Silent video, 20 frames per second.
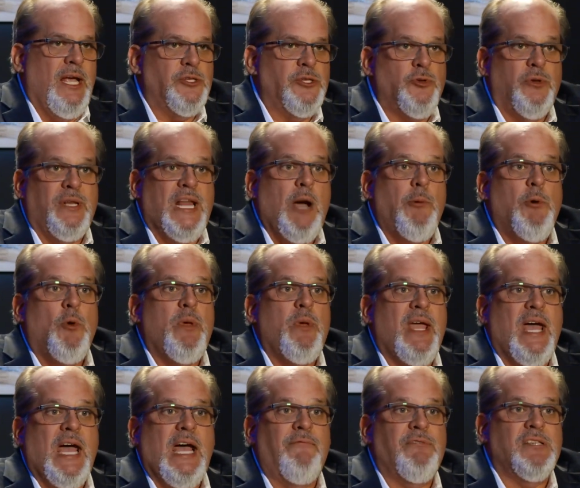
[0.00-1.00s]
And so now what
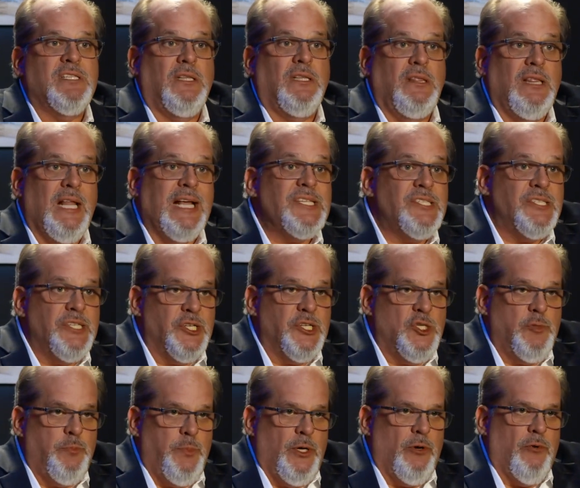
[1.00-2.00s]
we have is less
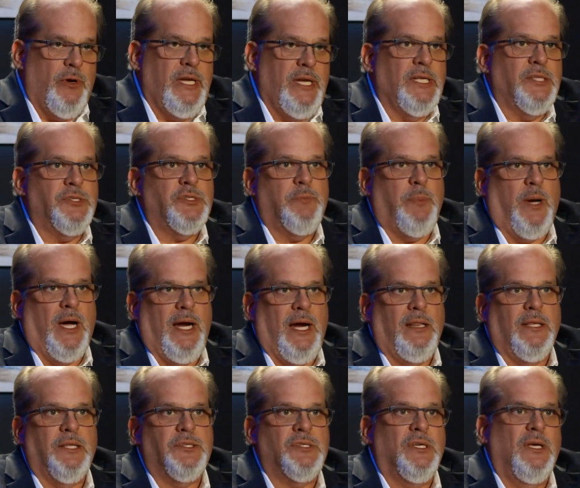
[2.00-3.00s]
experienced
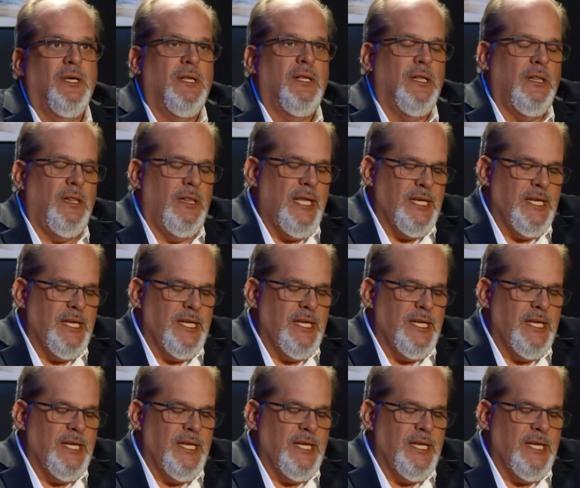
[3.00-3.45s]
pilots, mm-hmm.